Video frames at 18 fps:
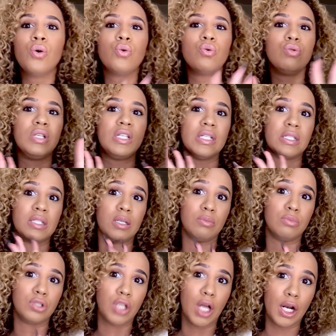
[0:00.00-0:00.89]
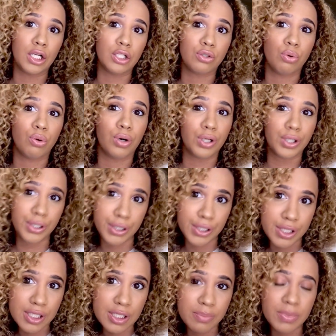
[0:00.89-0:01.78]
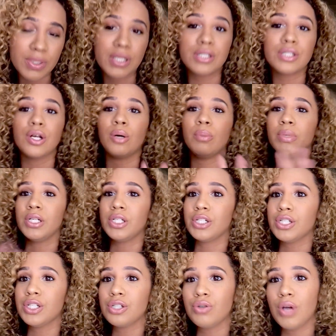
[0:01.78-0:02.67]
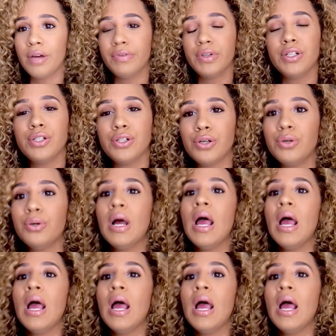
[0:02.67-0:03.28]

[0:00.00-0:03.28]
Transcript: who did something shady to her husband. So bitches is trifling too.